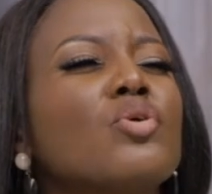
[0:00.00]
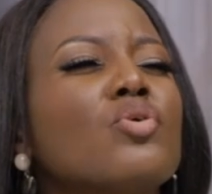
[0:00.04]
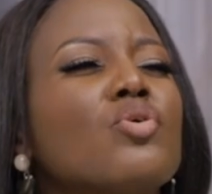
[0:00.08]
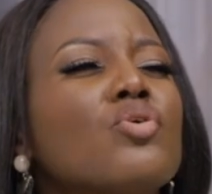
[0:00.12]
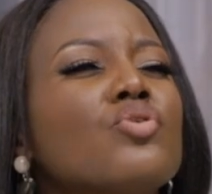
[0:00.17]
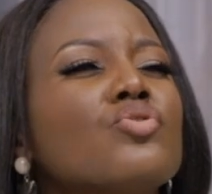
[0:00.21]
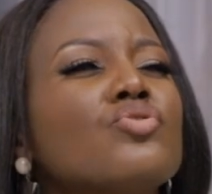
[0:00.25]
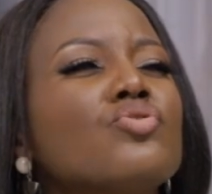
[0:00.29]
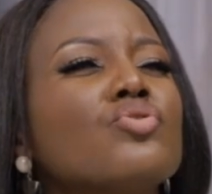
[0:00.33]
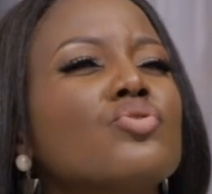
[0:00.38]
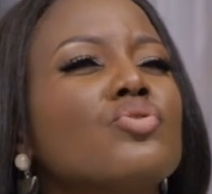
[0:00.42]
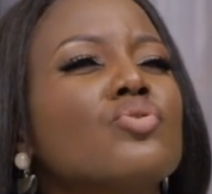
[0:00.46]

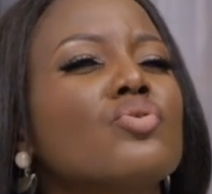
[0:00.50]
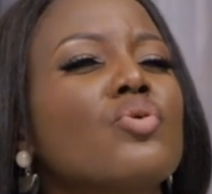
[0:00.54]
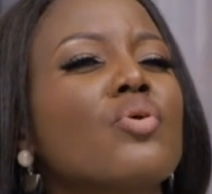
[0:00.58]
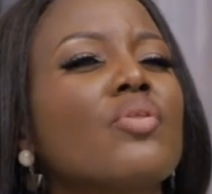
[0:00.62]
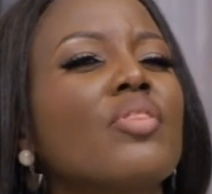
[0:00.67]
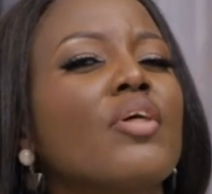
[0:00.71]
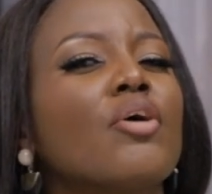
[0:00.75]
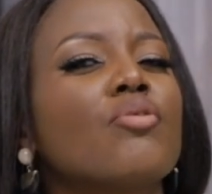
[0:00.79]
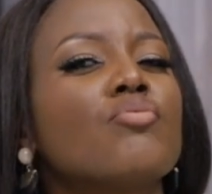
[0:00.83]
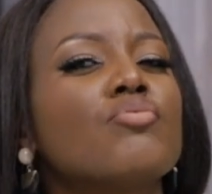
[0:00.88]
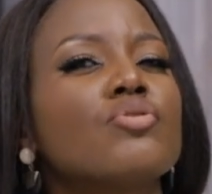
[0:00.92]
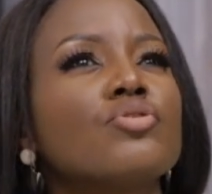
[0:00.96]
because you
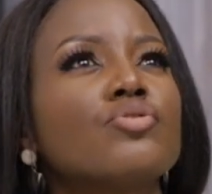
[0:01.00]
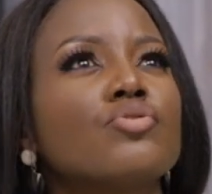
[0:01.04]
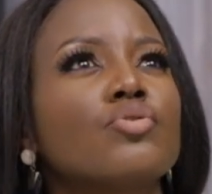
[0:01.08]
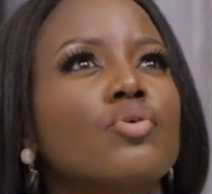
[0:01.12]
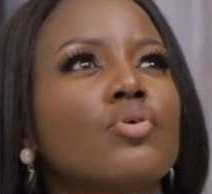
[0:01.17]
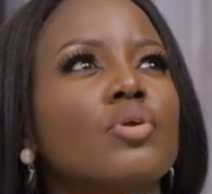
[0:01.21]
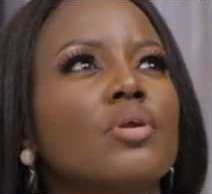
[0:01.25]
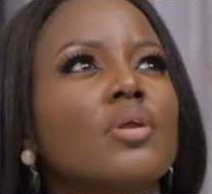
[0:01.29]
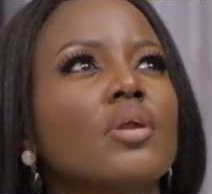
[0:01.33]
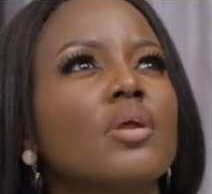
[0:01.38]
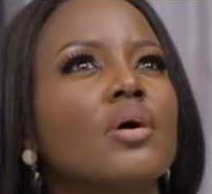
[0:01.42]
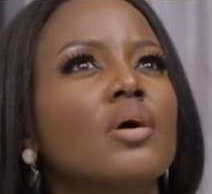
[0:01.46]
know the
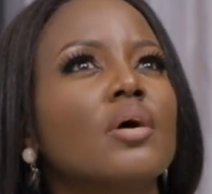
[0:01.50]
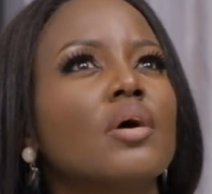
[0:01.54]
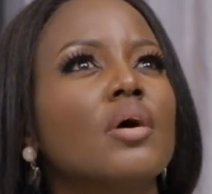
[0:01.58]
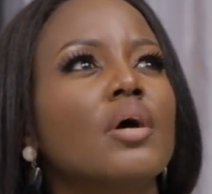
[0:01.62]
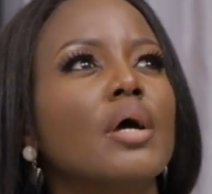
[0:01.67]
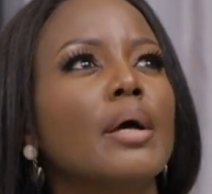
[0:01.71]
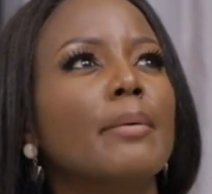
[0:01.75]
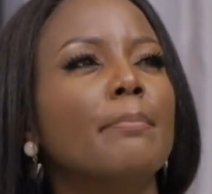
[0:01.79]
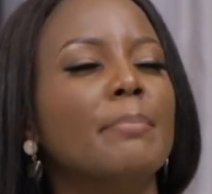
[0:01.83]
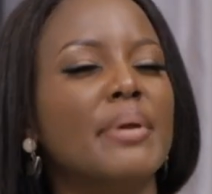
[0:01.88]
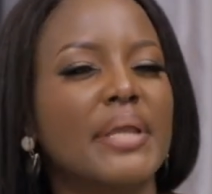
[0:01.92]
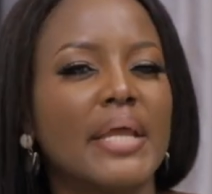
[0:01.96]
reason
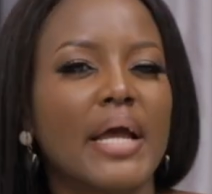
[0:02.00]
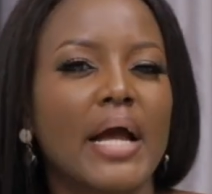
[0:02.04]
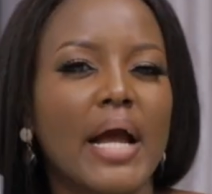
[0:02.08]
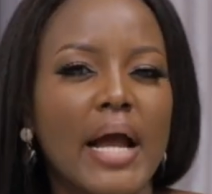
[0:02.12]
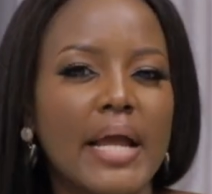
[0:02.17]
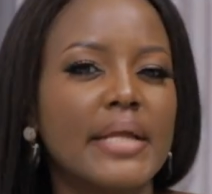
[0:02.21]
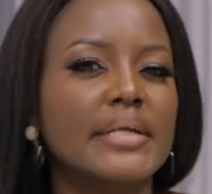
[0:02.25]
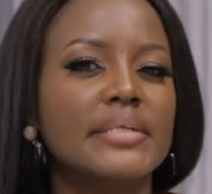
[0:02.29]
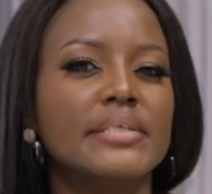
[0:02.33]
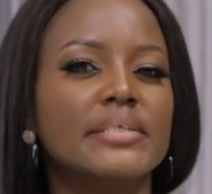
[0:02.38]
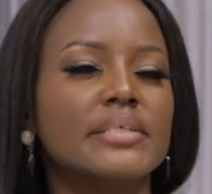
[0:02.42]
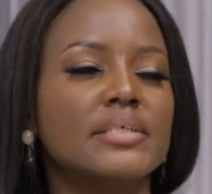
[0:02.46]

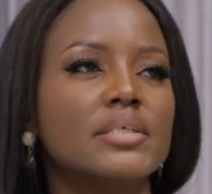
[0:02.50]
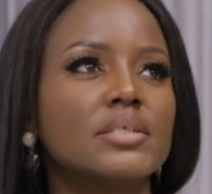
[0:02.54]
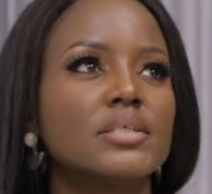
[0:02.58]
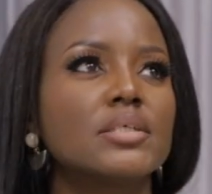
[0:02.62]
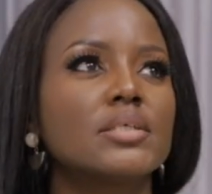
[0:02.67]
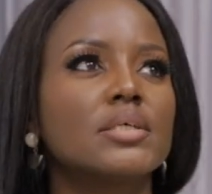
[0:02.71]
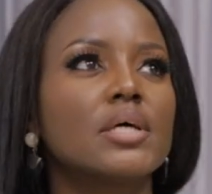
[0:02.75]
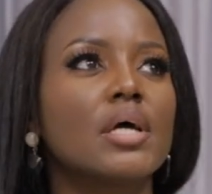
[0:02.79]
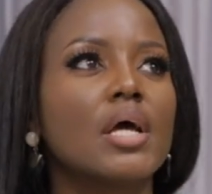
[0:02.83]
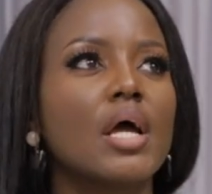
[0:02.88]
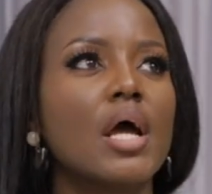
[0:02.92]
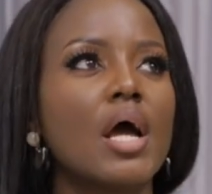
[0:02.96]
behind
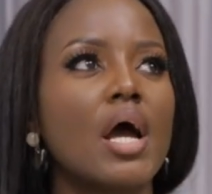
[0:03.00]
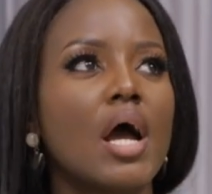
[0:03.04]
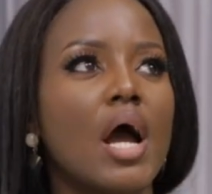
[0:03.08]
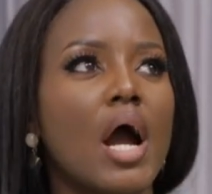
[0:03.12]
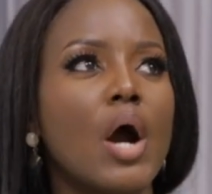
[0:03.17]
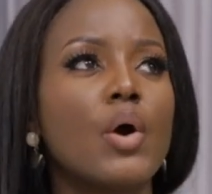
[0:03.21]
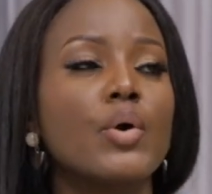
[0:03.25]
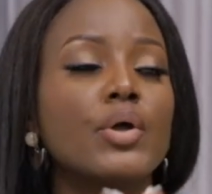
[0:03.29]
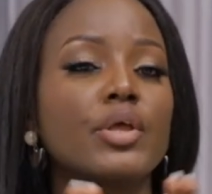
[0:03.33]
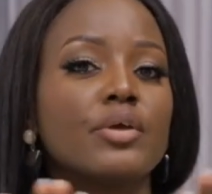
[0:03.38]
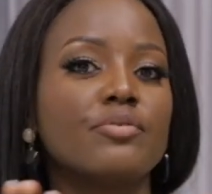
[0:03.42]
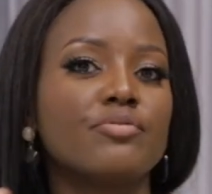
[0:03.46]
it.
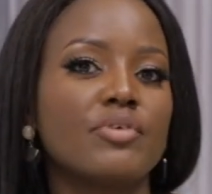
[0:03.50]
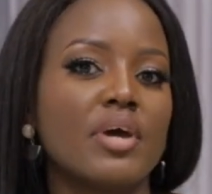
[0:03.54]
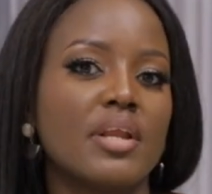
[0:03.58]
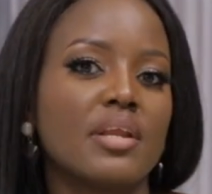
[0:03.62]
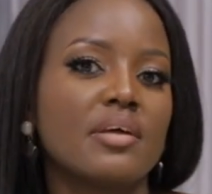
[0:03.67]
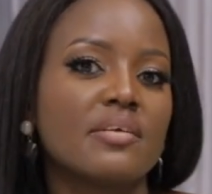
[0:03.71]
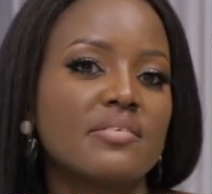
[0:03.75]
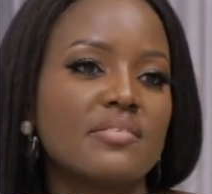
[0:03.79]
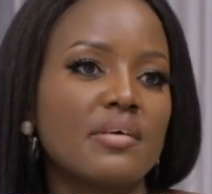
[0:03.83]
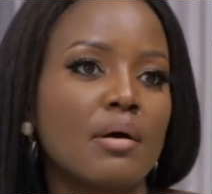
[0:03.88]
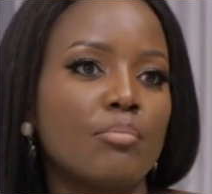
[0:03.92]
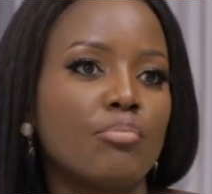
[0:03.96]
I'll give you
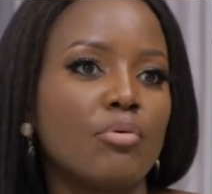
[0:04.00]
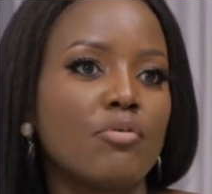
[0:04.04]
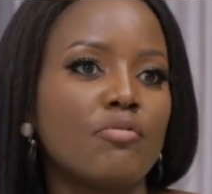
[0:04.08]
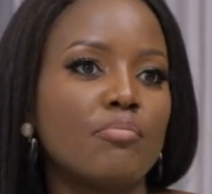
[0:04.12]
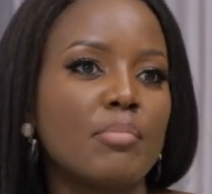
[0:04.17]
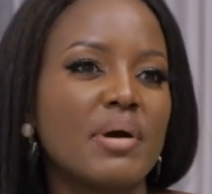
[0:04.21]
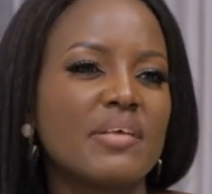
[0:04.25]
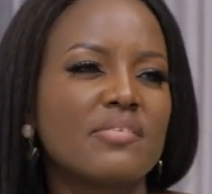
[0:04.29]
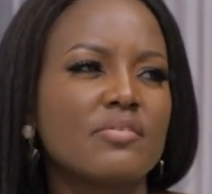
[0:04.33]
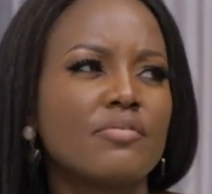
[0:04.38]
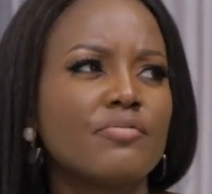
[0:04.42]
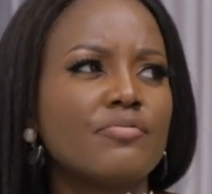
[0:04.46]
an example
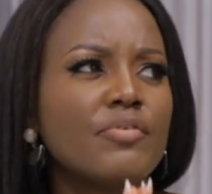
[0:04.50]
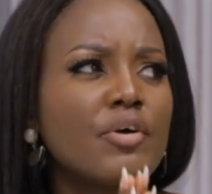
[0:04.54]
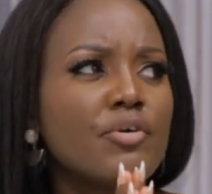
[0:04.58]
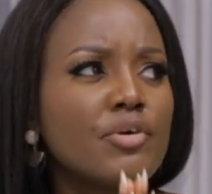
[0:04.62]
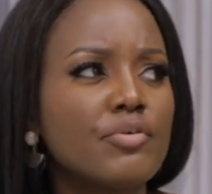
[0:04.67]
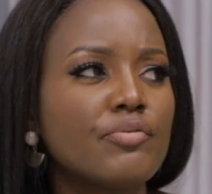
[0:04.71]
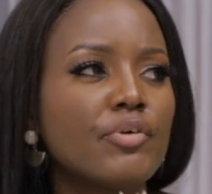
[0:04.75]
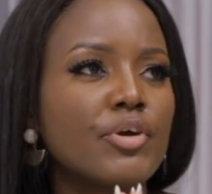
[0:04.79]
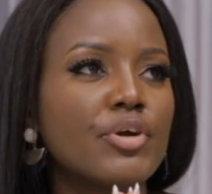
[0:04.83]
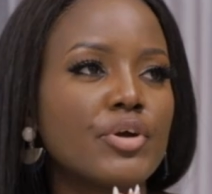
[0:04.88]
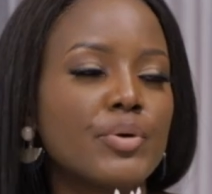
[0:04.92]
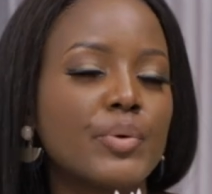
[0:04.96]
of myself
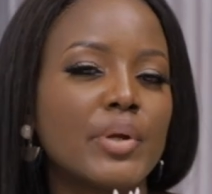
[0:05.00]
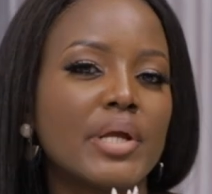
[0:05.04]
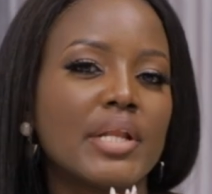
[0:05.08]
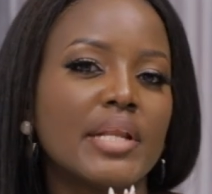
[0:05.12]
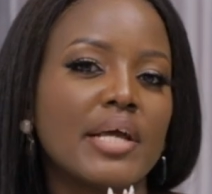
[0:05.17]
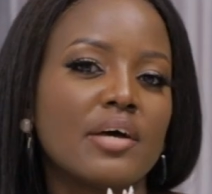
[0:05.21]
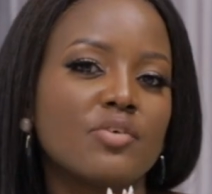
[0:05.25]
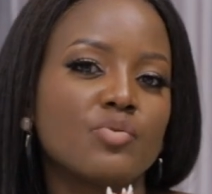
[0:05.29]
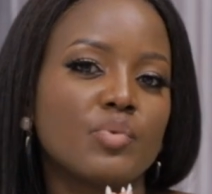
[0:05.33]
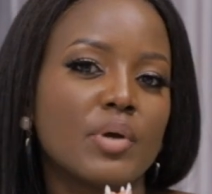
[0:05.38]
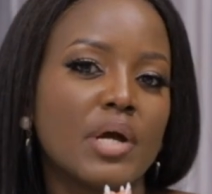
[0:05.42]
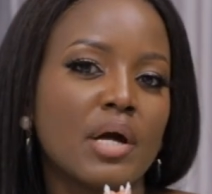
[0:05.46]
very, very
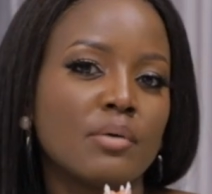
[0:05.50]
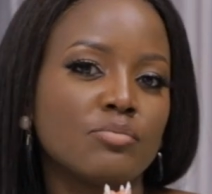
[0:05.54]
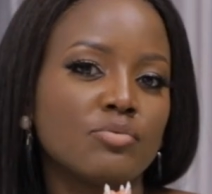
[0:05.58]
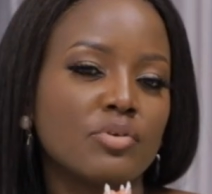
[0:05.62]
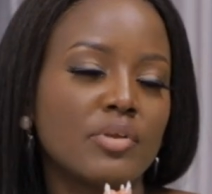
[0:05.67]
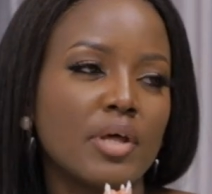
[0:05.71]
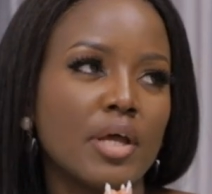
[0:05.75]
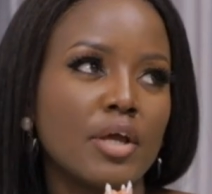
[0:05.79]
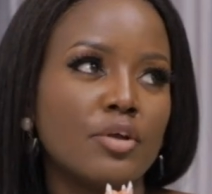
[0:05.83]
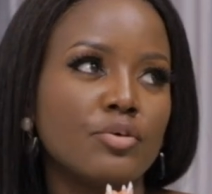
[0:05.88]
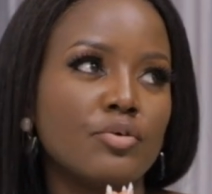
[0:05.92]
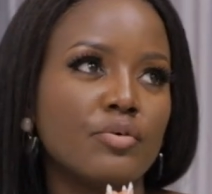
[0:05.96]
quickly as we come
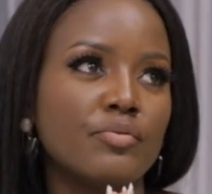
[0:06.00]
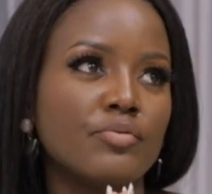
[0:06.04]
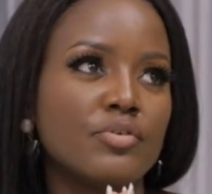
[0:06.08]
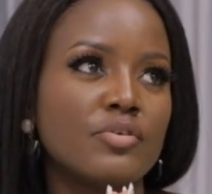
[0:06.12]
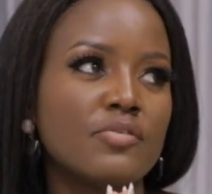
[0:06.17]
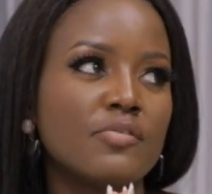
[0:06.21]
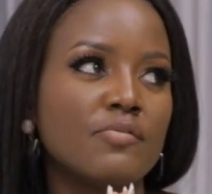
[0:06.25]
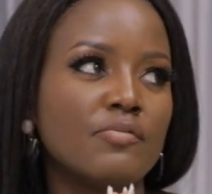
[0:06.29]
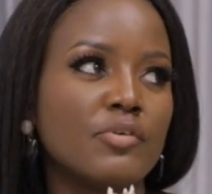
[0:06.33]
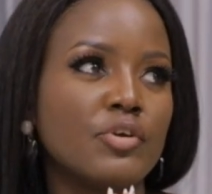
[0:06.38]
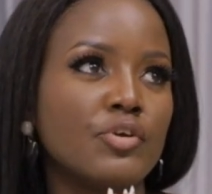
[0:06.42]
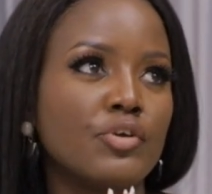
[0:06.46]
to the end of
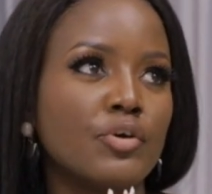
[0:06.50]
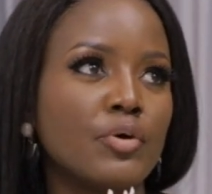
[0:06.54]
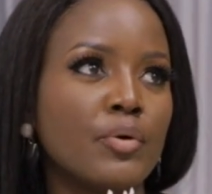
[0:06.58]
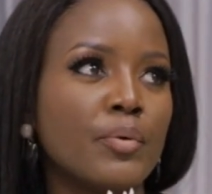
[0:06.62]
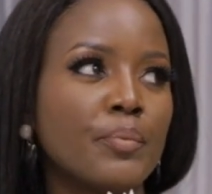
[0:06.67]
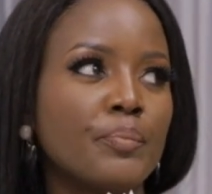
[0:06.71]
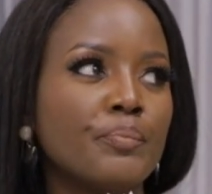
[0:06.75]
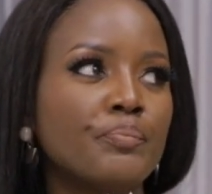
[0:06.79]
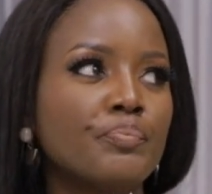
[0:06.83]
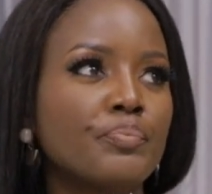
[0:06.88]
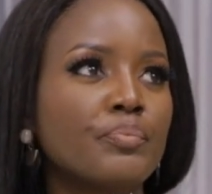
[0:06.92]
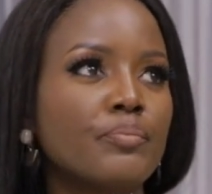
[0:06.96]
this video.